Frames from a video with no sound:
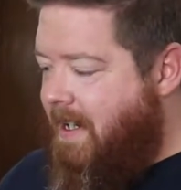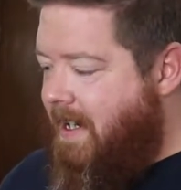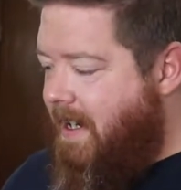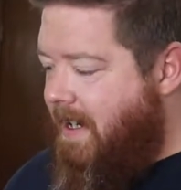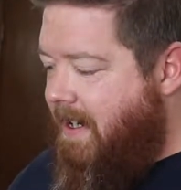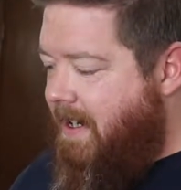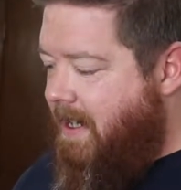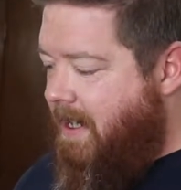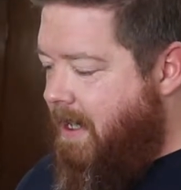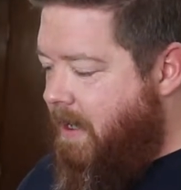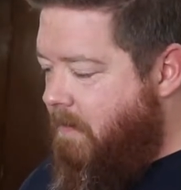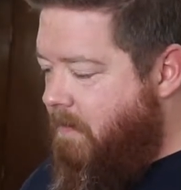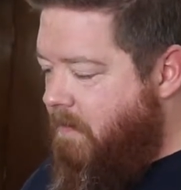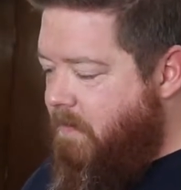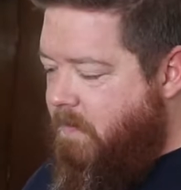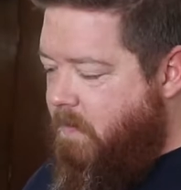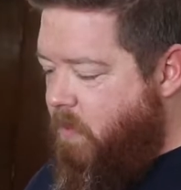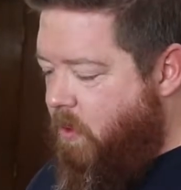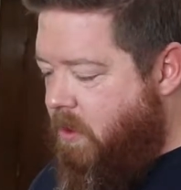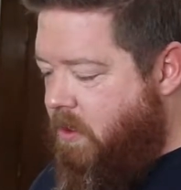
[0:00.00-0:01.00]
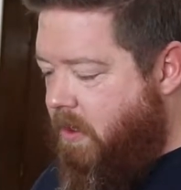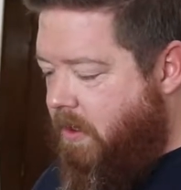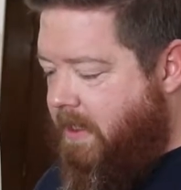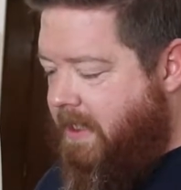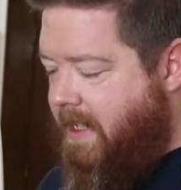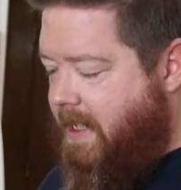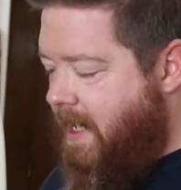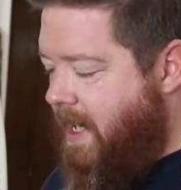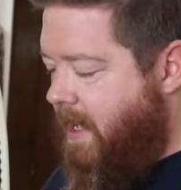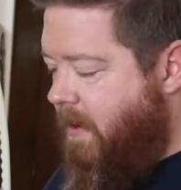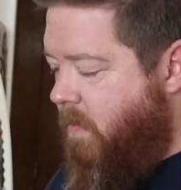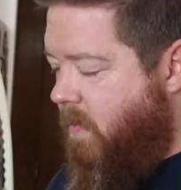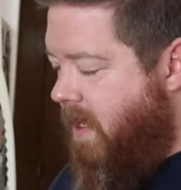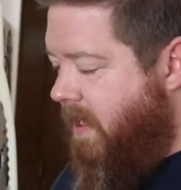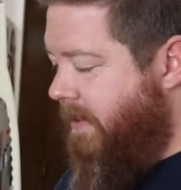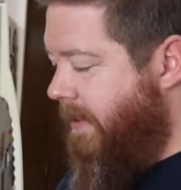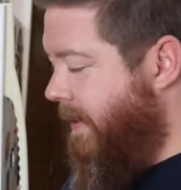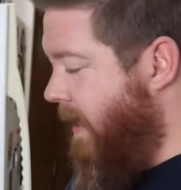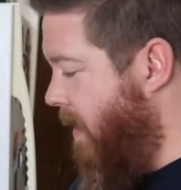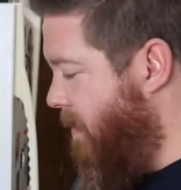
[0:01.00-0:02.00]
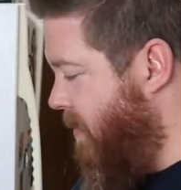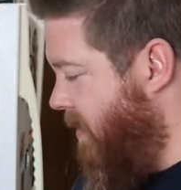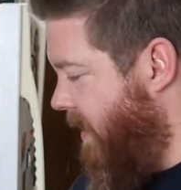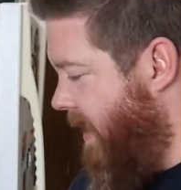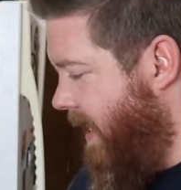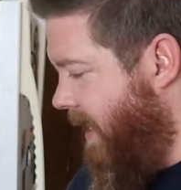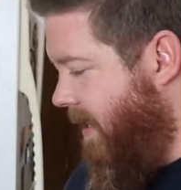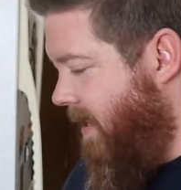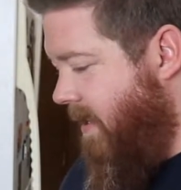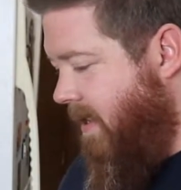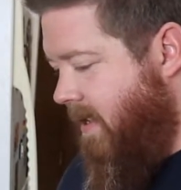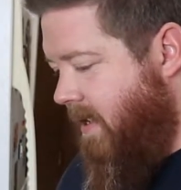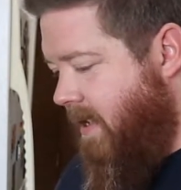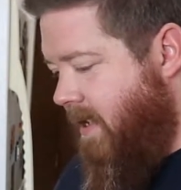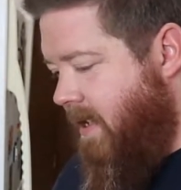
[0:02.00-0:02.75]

We'll cook the quinoa separately